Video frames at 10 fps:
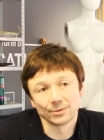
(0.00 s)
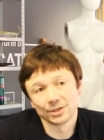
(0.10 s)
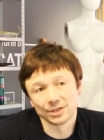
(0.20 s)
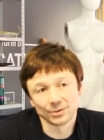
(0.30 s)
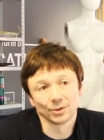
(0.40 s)

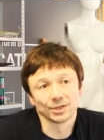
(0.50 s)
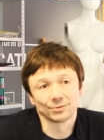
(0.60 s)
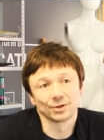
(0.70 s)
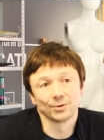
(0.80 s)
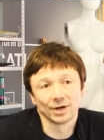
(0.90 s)
which is what is
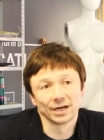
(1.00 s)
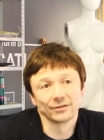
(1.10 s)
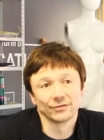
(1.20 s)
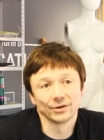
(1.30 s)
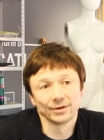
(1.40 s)
required
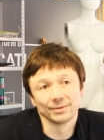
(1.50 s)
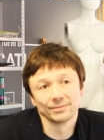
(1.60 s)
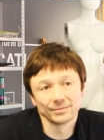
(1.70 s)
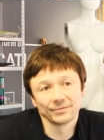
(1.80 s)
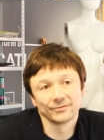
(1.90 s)

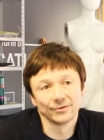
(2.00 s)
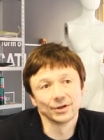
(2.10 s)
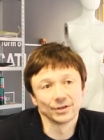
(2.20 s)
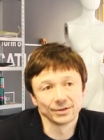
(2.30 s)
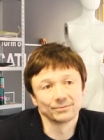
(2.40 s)
for
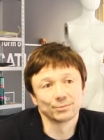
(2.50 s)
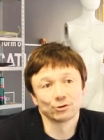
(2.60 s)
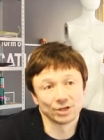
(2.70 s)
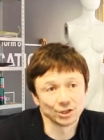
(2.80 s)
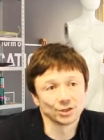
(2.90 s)
further
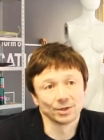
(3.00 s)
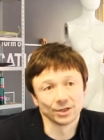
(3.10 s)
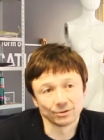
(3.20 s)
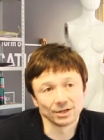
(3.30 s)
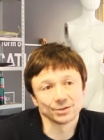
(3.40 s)
progression to
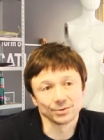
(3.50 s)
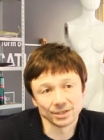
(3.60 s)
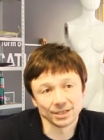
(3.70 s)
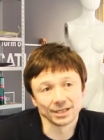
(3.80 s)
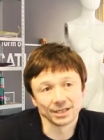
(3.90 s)
undergraduate
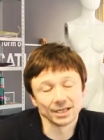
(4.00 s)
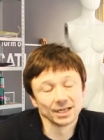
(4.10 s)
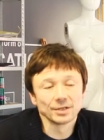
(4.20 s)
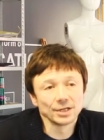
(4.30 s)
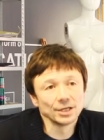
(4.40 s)
study.
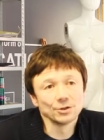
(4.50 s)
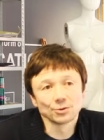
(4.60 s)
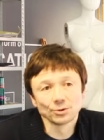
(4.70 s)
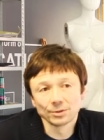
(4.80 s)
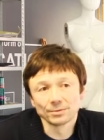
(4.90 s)
The
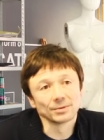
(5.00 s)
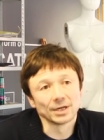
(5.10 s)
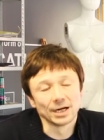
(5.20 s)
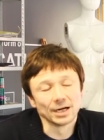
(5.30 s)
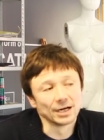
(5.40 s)
usual
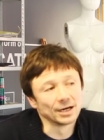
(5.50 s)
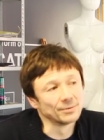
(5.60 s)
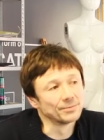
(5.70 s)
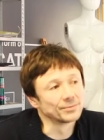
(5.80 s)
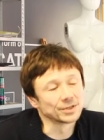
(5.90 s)

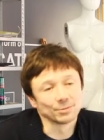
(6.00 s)
um,